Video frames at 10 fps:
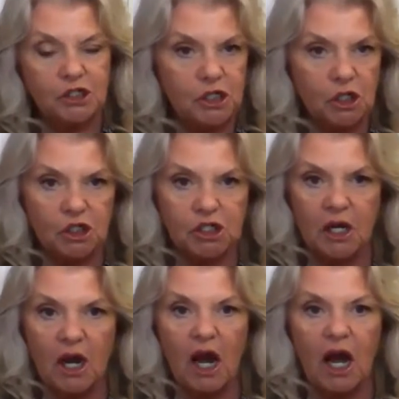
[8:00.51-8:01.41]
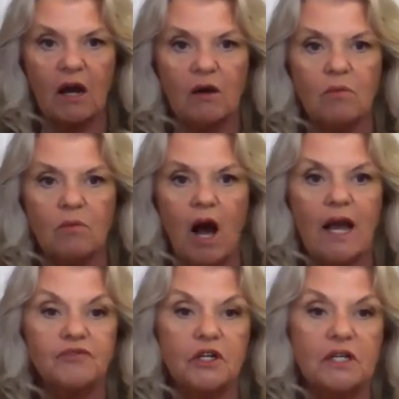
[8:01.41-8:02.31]
our church. Uh,
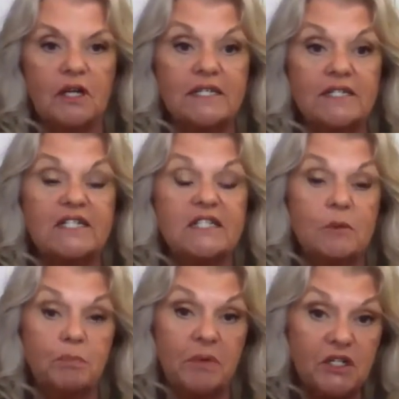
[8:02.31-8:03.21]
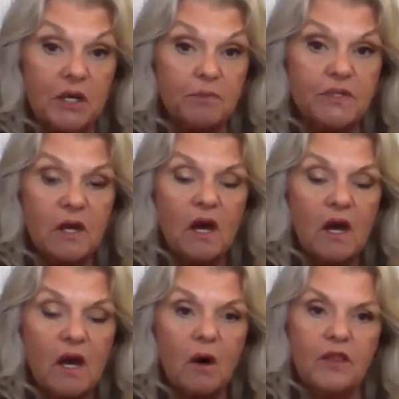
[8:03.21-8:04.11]
I often assisted bishops
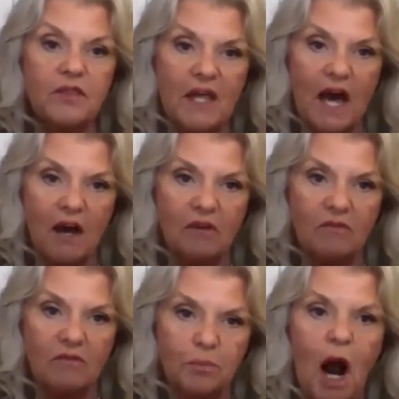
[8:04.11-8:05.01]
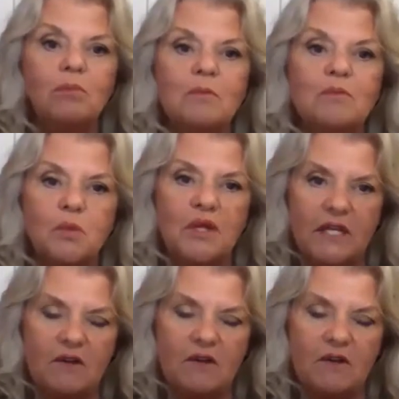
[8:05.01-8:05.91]
with uh, problems
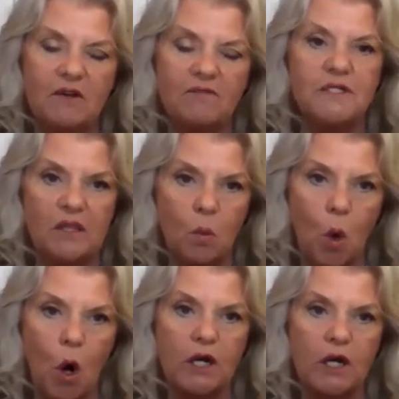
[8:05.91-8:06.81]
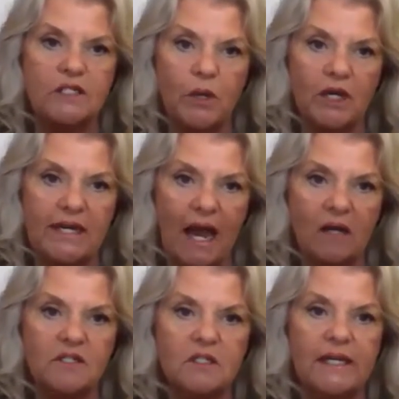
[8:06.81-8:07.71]
with individuals in the ward so we
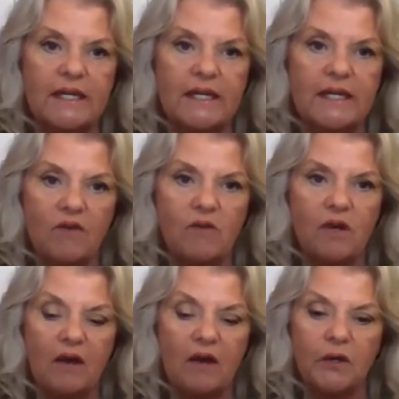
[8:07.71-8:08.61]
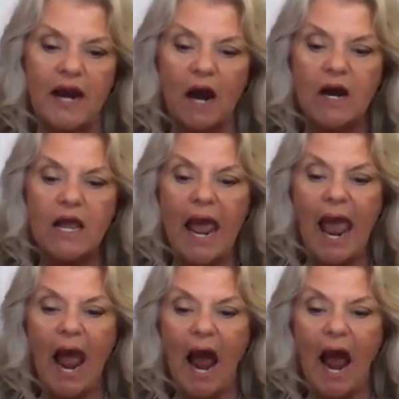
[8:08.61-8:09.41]
could counsel together and, and figure it out.